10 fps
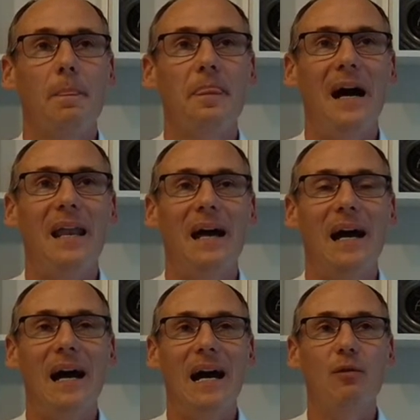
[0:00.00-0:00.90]

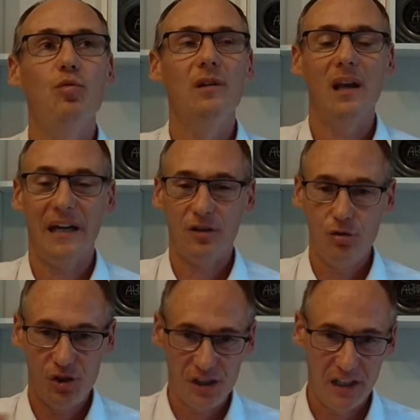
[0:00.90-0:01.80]
that I would like
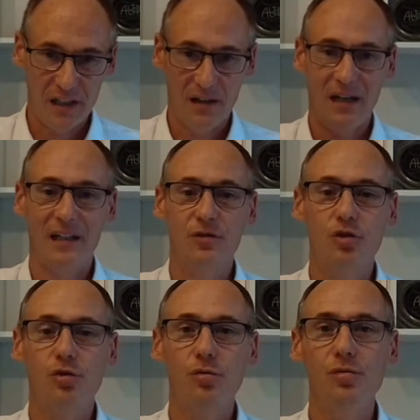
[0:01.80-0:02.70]
to share and
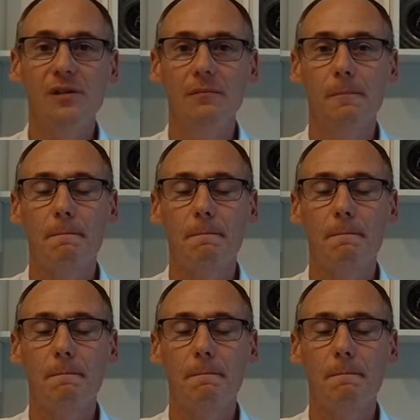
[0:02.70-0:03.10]
to